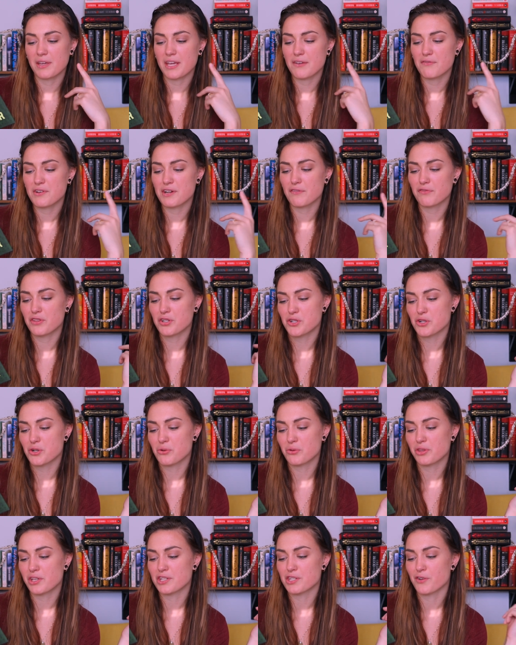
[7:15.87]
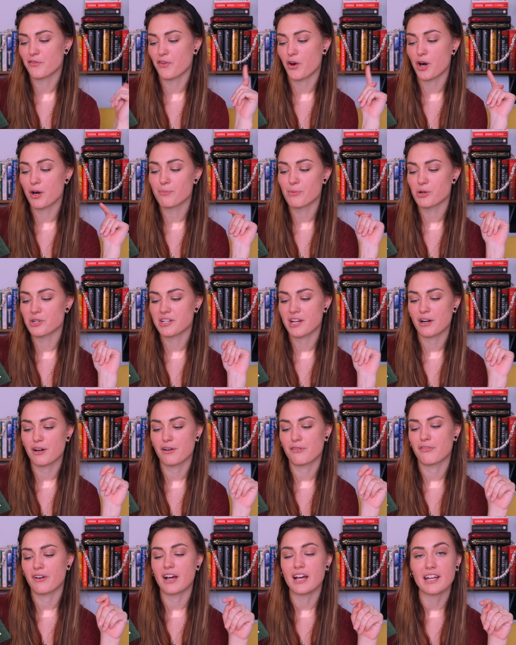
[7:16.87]
even if the truth is far more
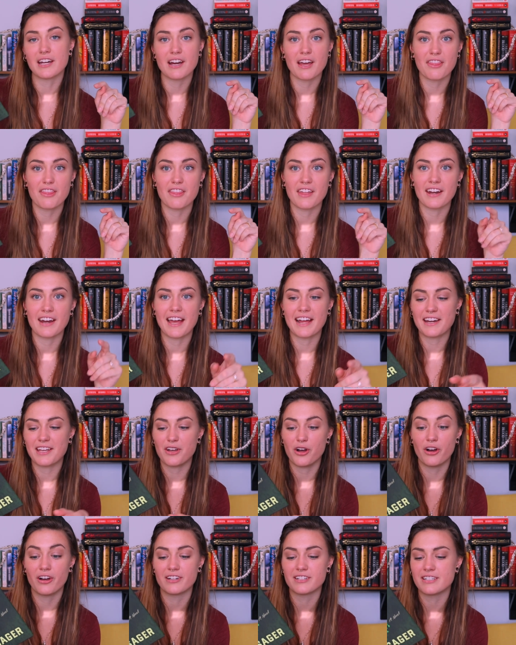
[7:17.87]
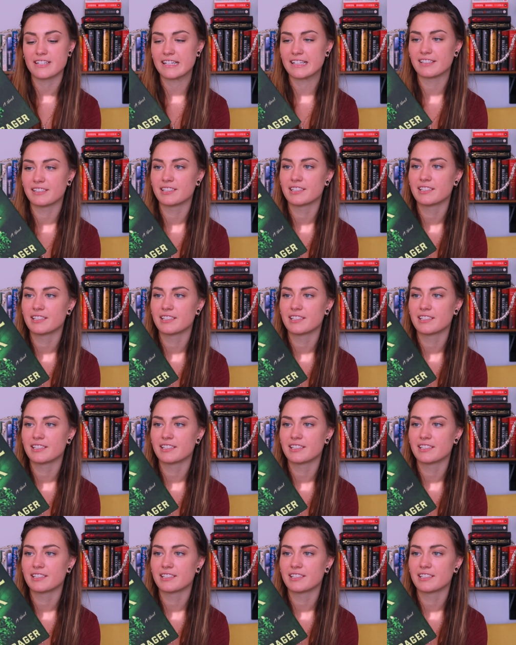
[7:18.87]
terrifying than any haunting.